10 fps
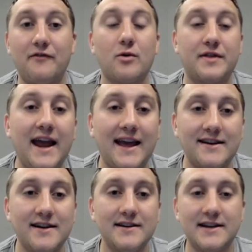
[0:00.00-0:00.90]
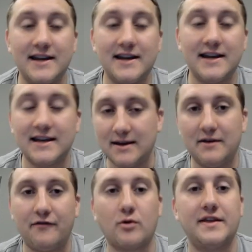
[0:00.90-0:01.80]
is to get them in fourth and eight,
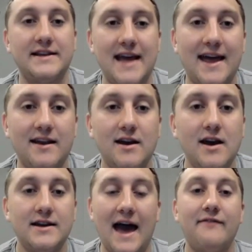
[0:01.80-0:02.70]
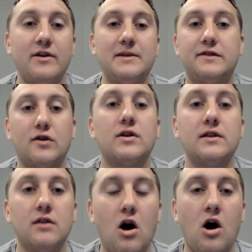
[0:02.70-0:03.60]
to get them in fourth and 10, to have
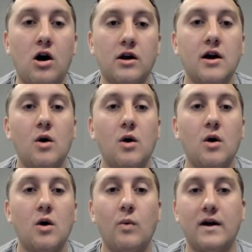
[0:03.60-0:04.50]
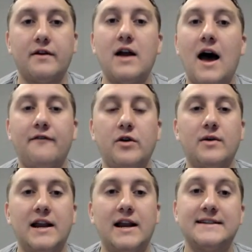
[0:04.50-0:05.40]
them in third and long, where they're not
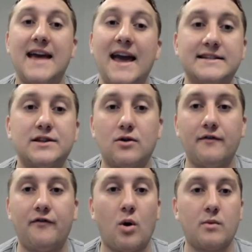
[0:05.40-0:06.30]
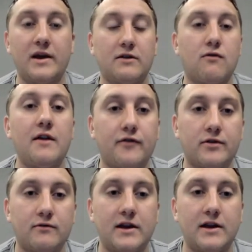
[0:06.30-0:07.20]
viewing it as, hey, it's third and four, we could
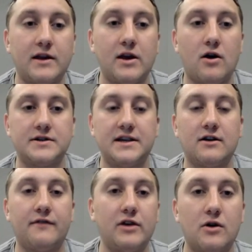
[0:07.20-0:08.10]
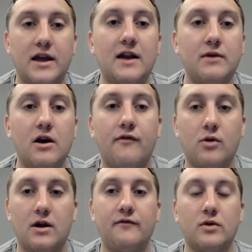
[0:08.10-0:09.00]
run for 3 yards here, and if we don't get it, we go for
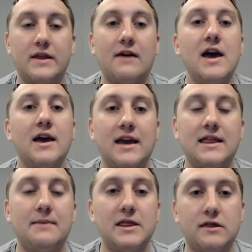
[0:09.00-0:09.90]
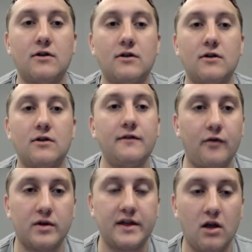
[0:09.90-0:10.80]
it on fourth down. Get them in third and fourth and
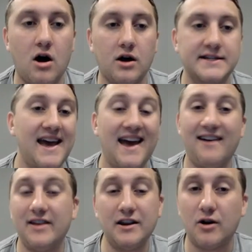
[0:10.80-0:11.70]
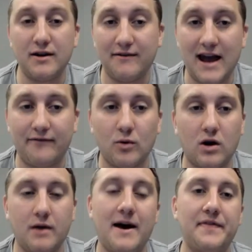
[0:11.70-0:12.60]
longs, and then you don't even have to
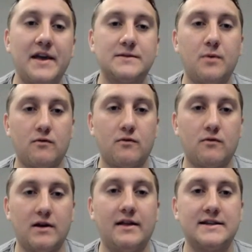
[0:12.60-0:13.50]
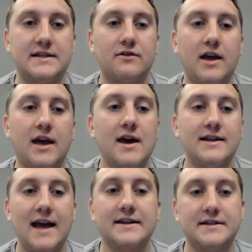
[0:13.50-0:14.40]
worry about this. But realistically, Tech
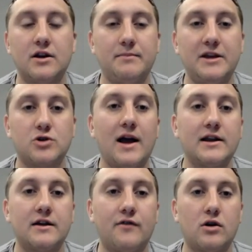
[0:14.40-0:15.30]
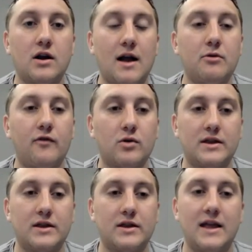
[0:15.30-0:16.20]
is going to be trying to convert a couple fourth
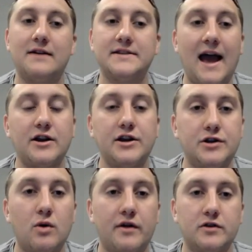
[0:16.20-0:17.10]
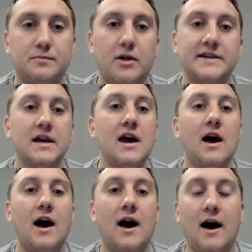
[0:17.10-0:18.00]
downs. How do you do on those plays?
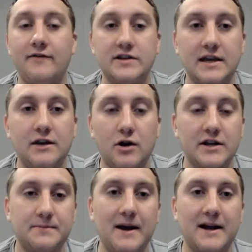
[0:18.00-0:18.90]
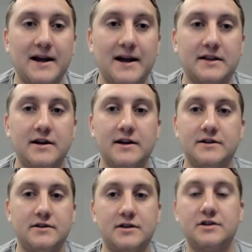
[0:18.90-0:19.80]
Obviously, you don't expect to
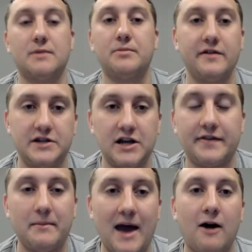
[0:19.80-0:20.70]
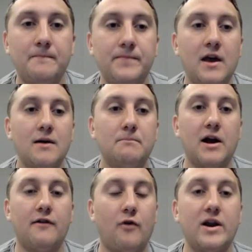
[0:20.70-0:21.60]
completely shut them out,
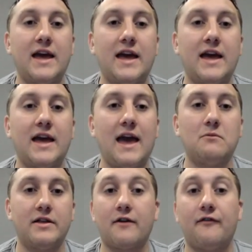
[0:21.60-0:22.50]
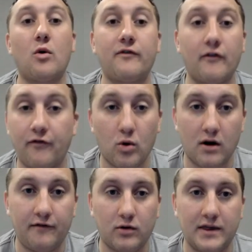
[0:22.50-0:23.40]
but avoid a game where they're 4 for 4
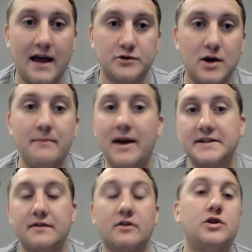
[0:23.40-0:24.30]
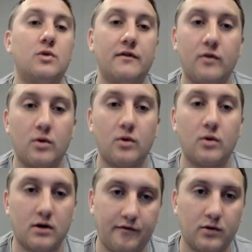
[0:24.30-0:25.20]
on fourth downs, right? Make it so they're 2 of 4
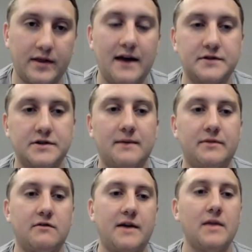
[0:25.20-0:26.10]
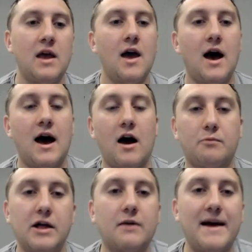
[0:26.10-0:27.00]
on fourth downs or something, right? Our
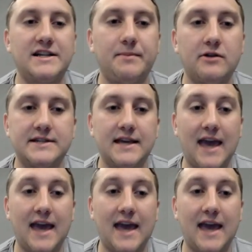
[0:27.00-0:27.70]
player matchup here is the